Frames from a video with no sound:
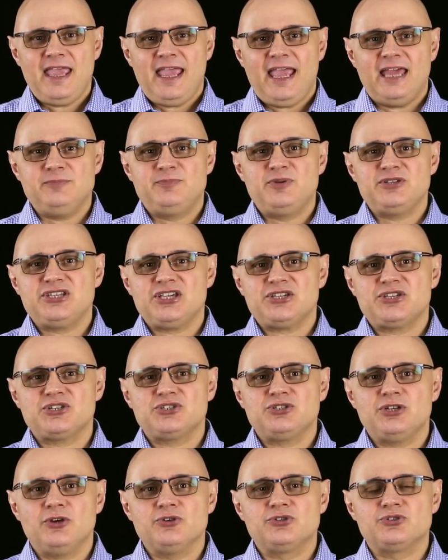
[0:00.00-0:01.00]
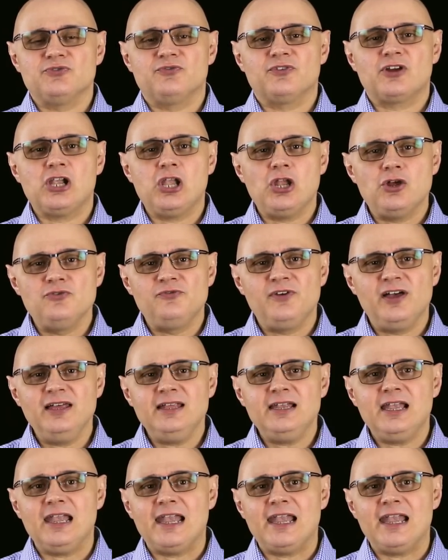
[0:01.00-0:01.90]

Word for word: and possesses notes of clover,